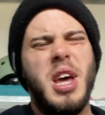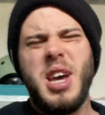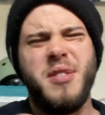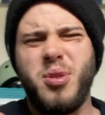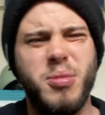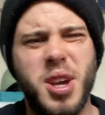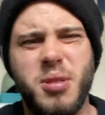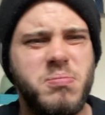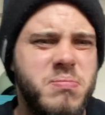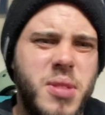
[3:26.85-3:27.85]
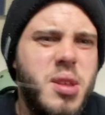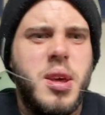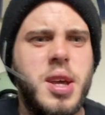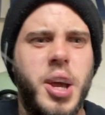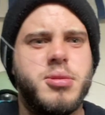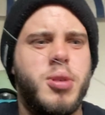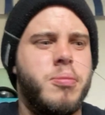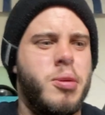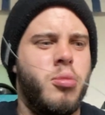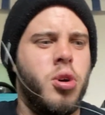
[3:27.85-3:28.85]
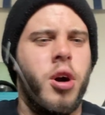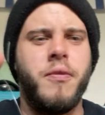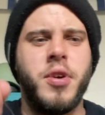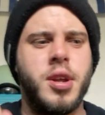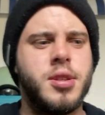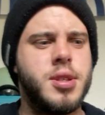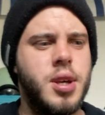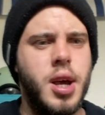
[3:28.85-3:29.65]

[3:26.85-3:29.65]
and for me it gives me a bit more confidence.